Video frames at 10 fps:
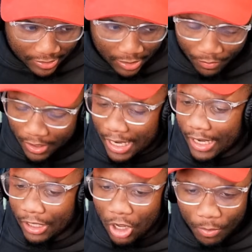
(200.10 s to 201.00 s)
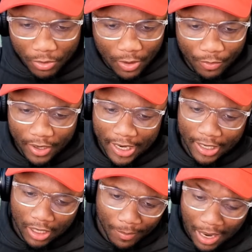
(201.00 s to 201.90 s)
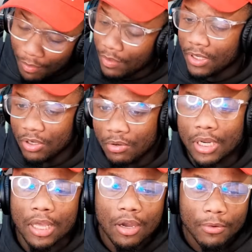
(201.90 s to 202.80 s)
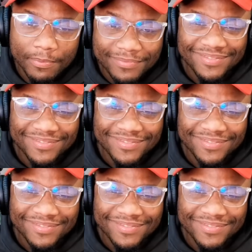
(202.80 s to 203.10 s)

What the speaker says: say, Rick, I can help you, or Rick, I can help you. I really do need help.